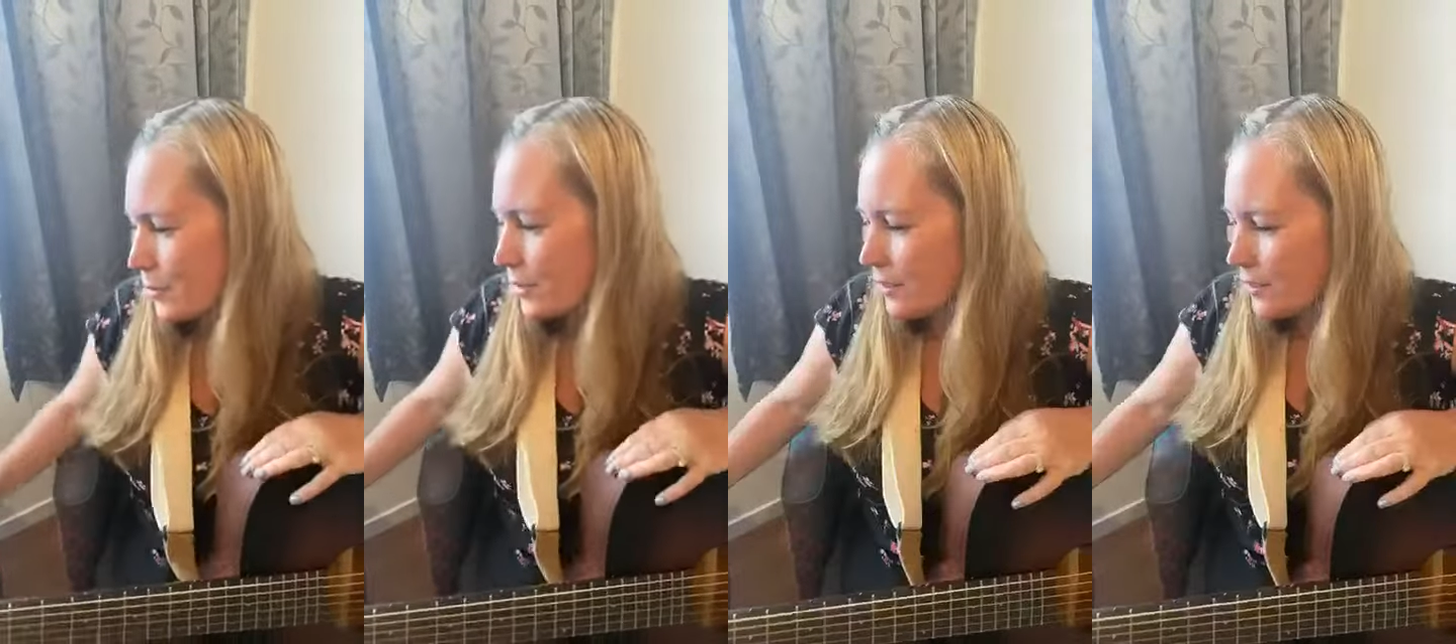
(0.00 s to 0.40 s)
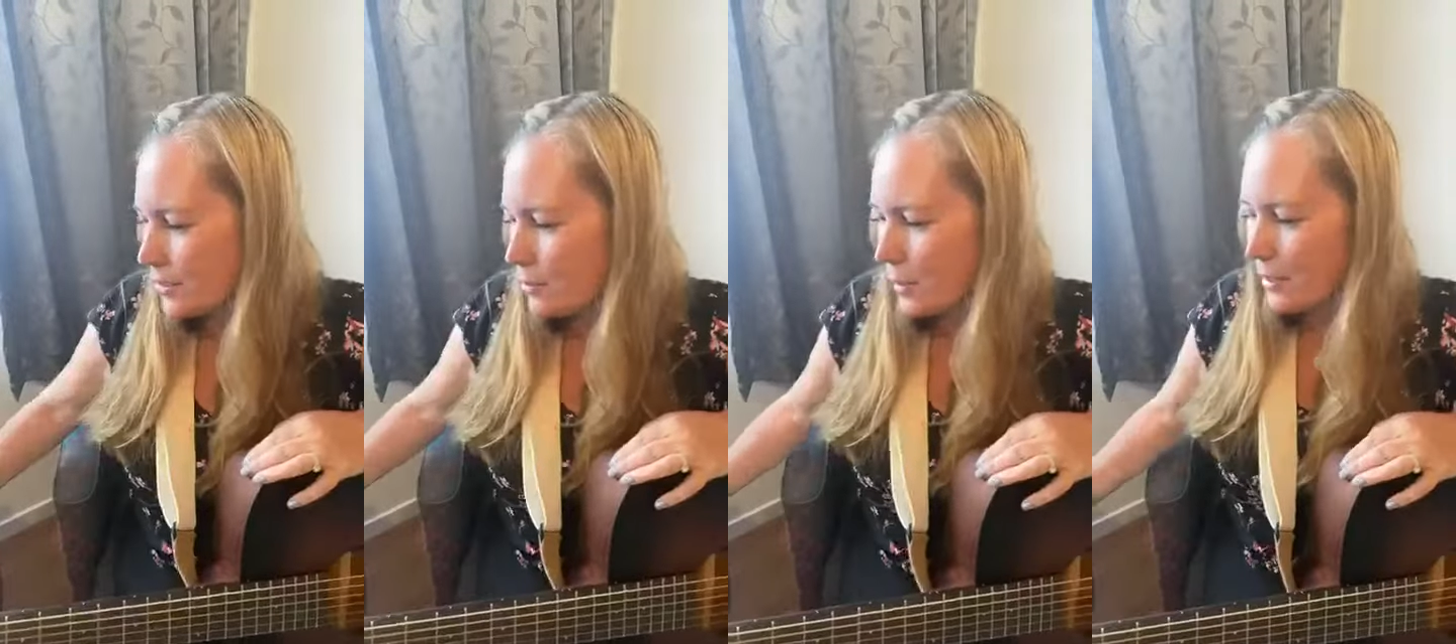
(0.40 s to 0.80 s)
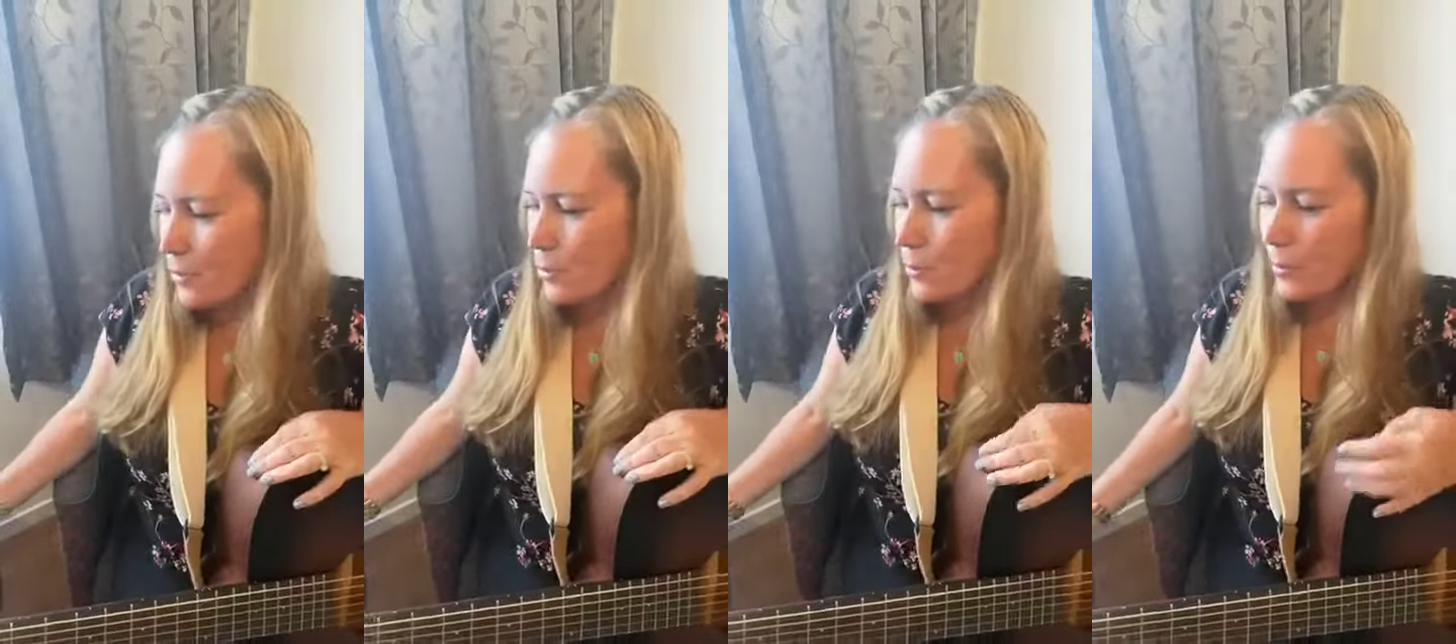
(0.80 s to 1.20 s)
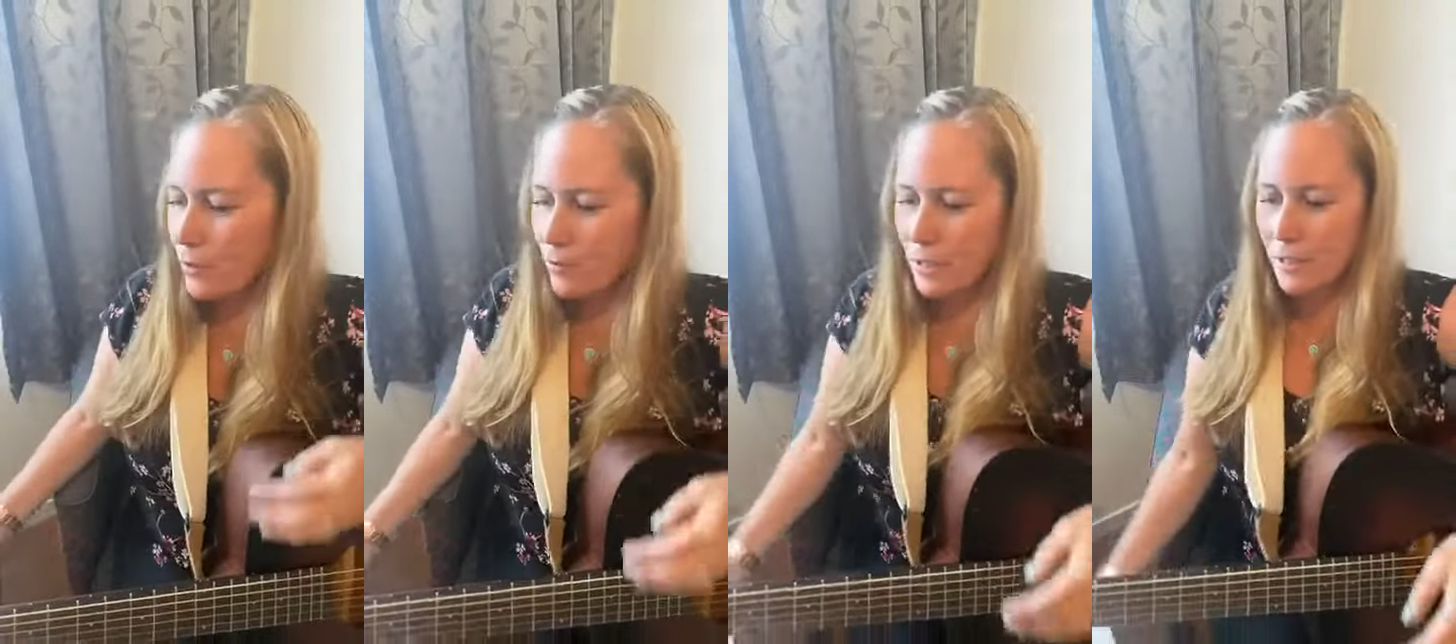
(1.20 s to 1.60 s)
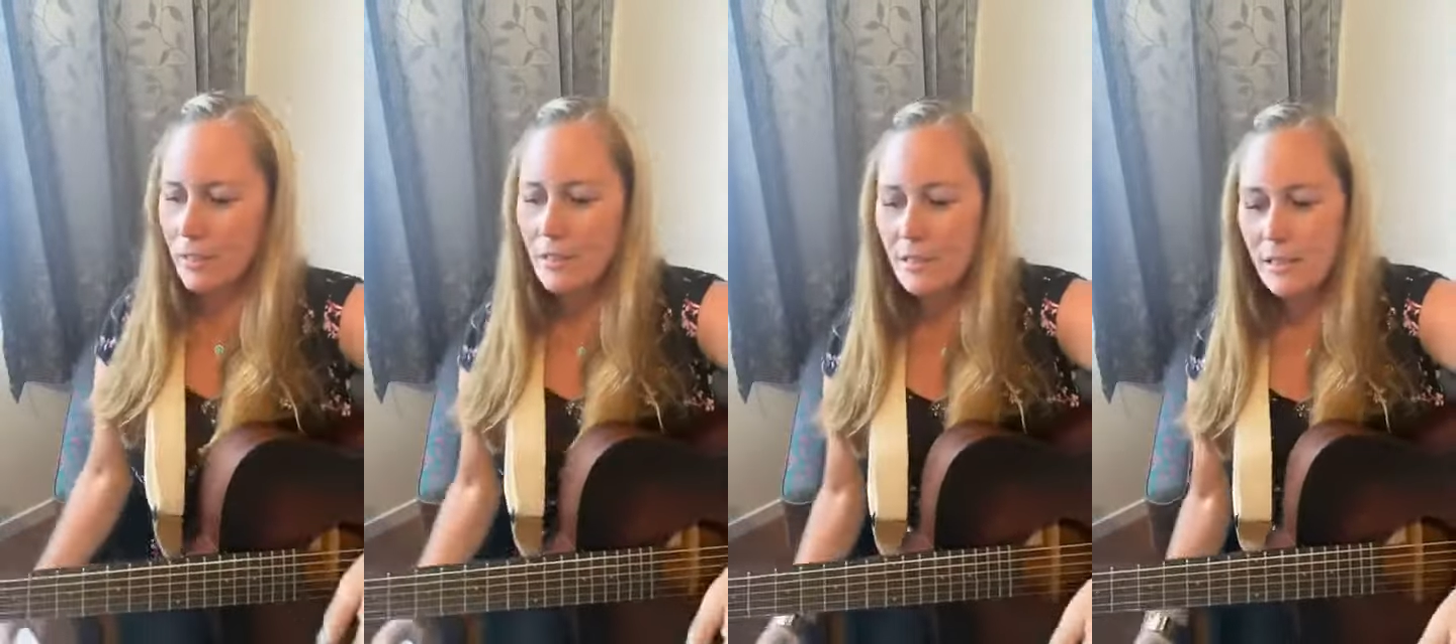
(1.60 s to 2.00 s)
you learnt about chord
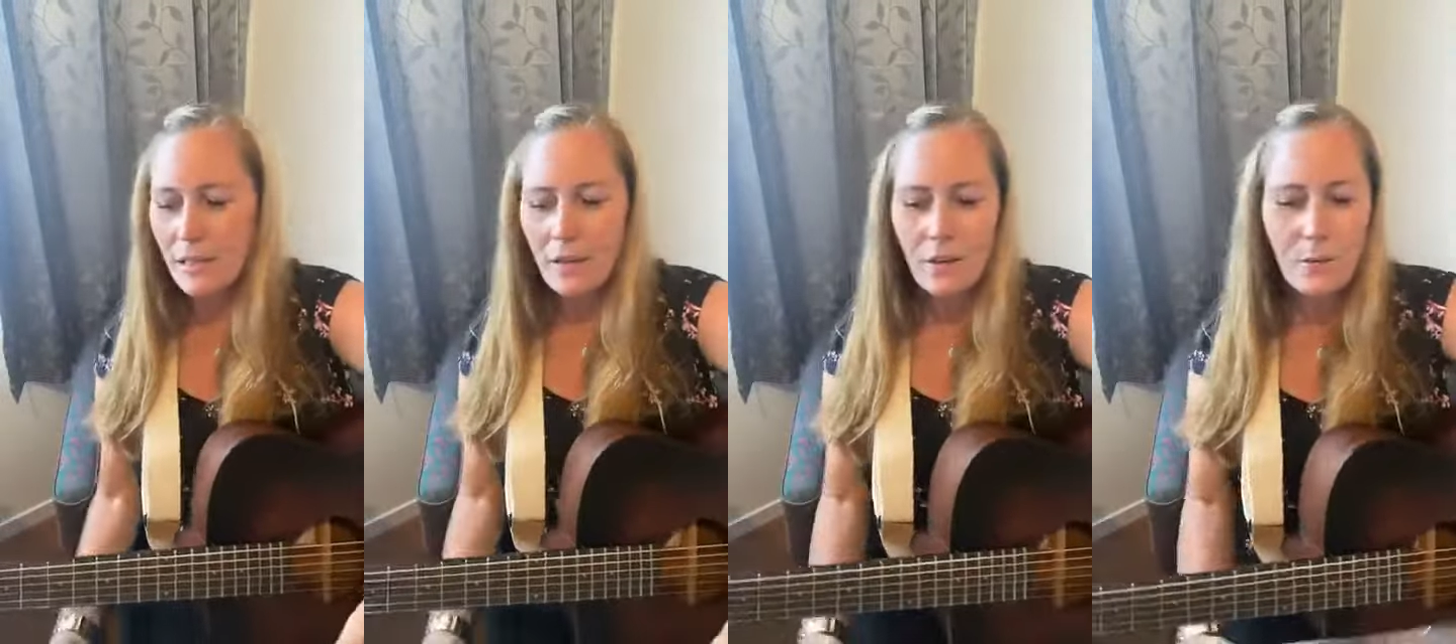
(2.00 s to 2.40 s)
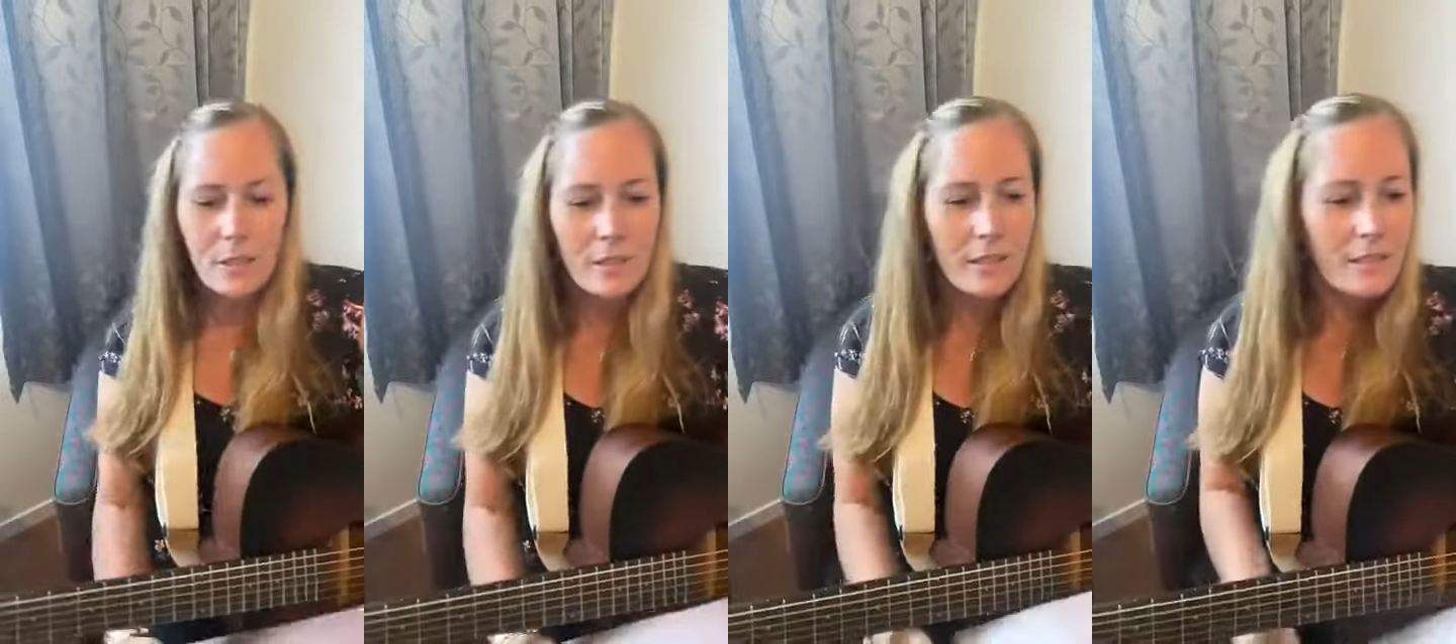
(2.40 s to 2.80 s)
progressions, which is a